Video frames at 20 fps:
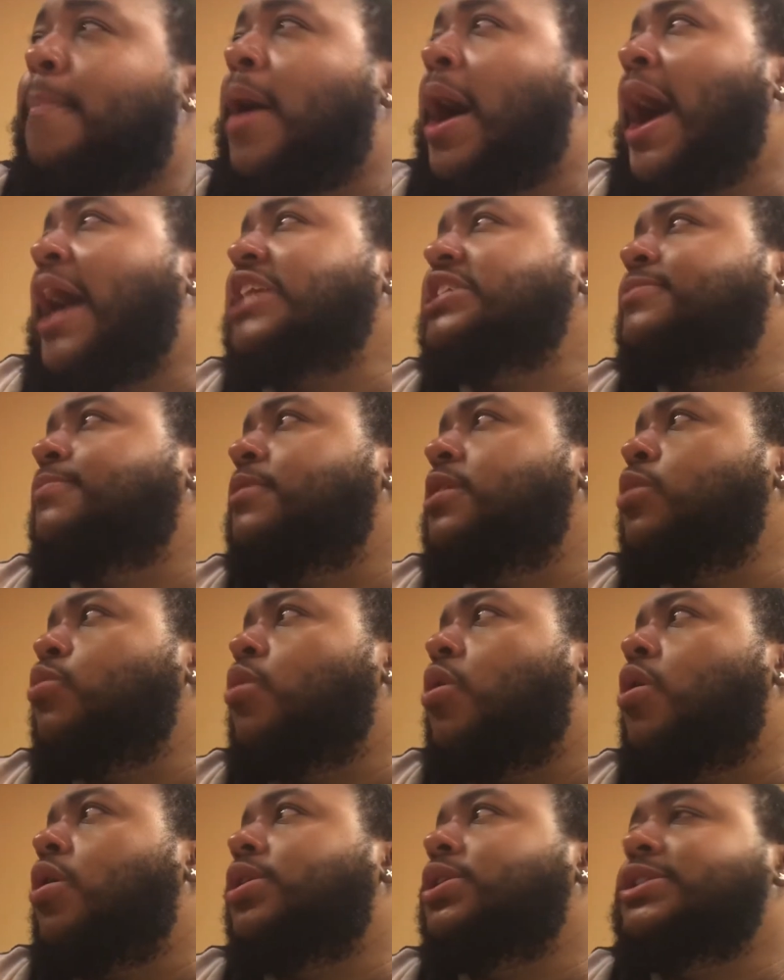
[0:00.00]
possibly
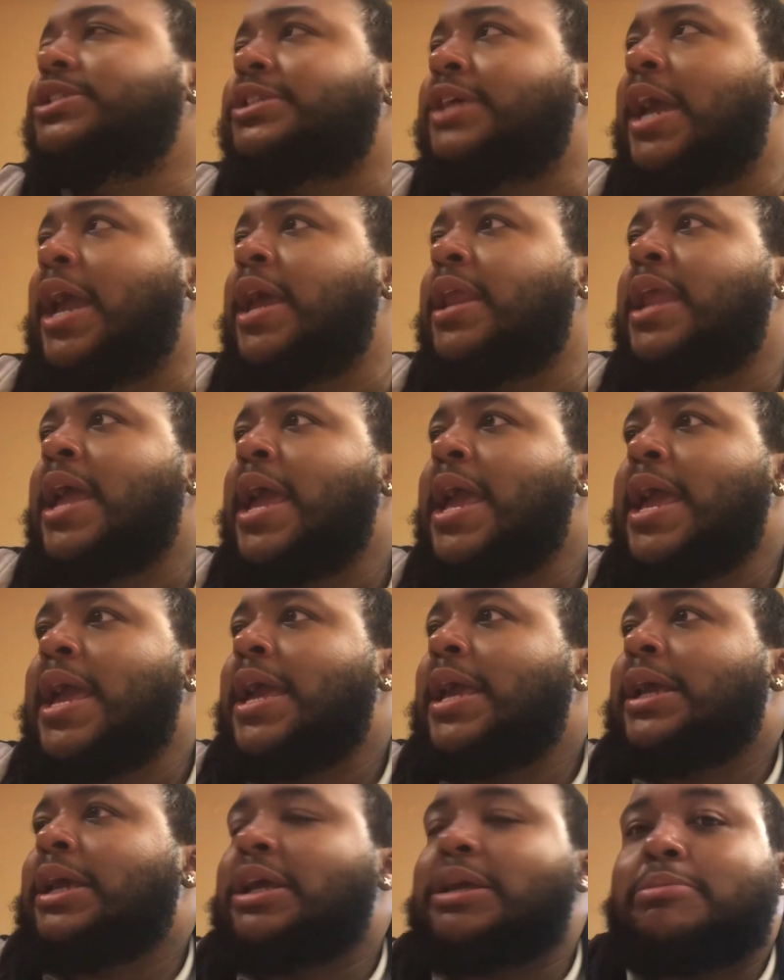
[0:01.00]
won't understand.
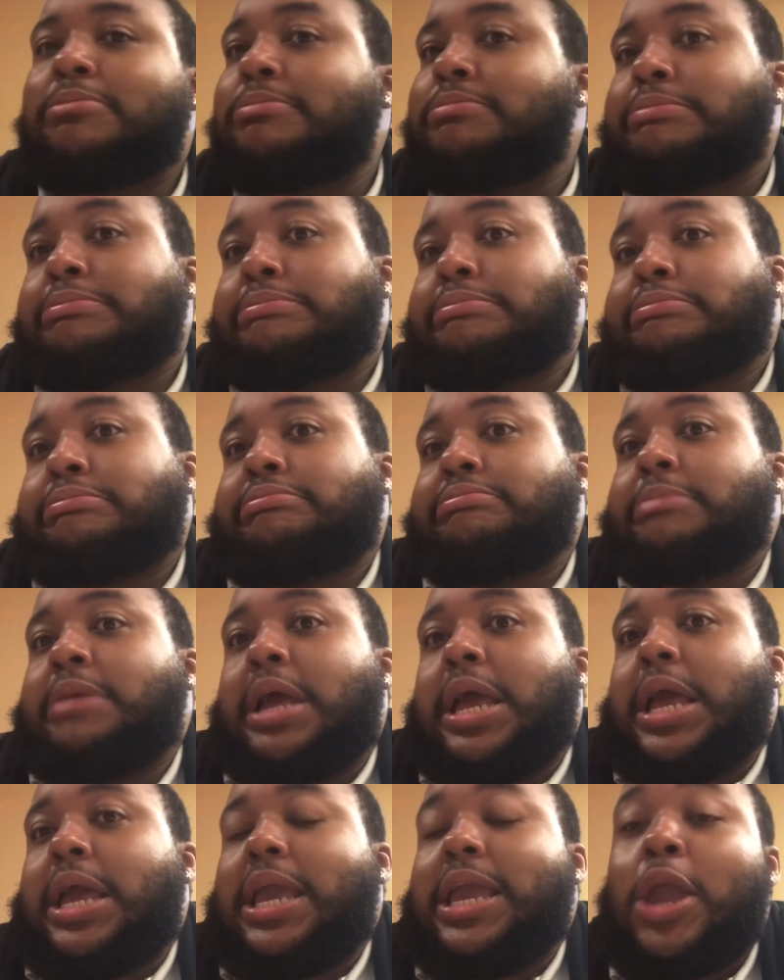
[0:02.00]

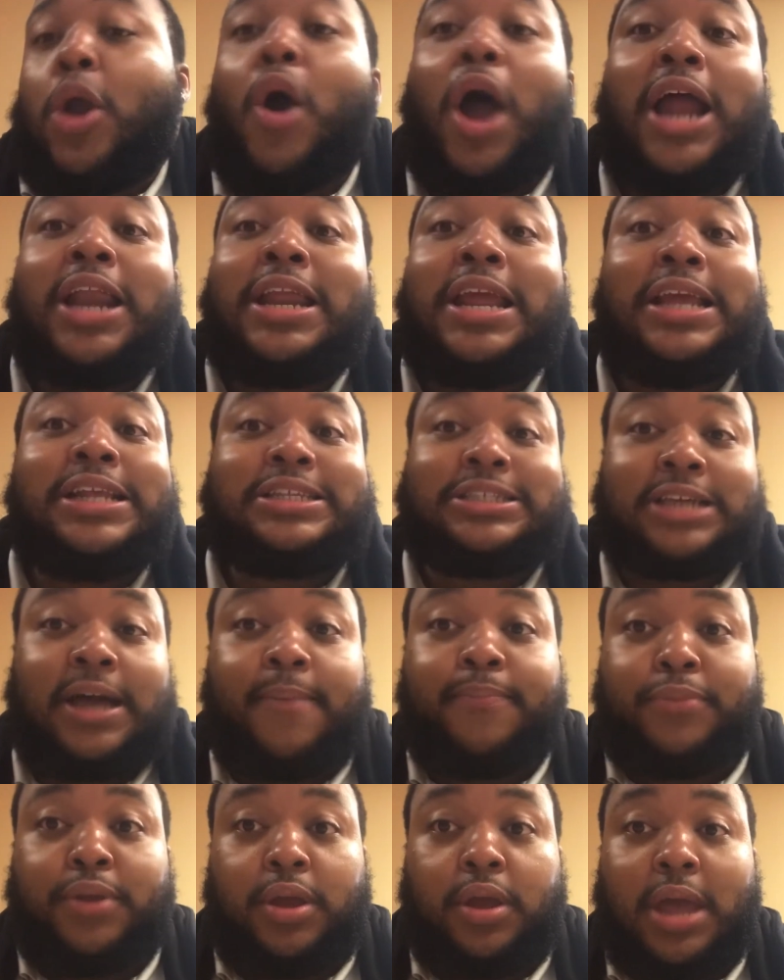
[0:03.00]
Yo, I need
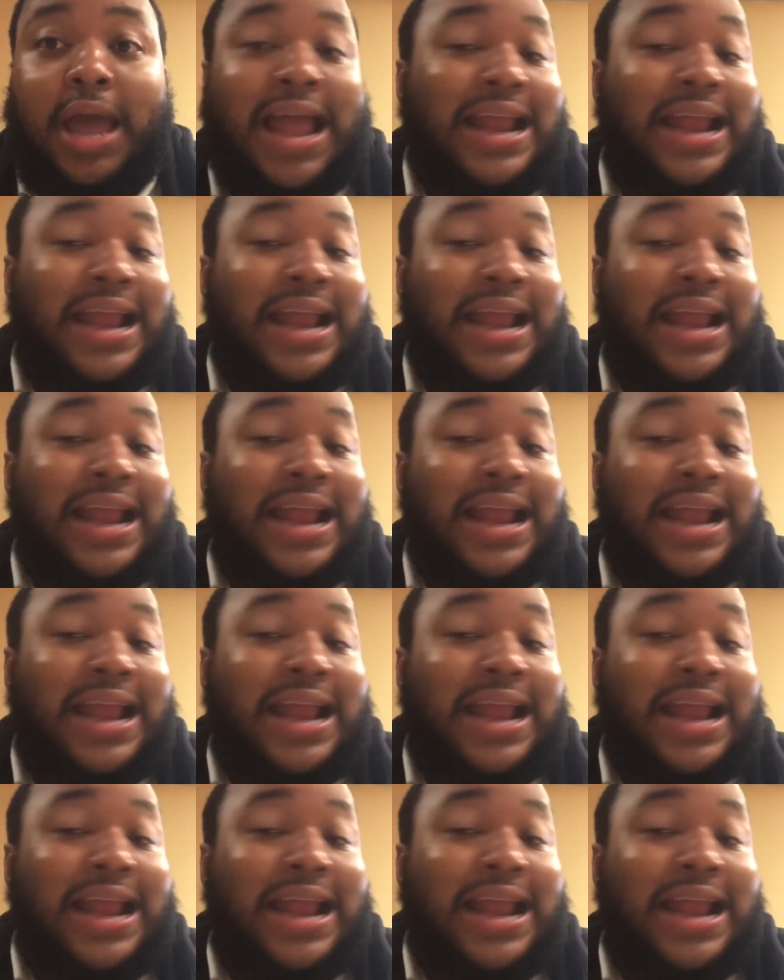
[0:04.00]
something.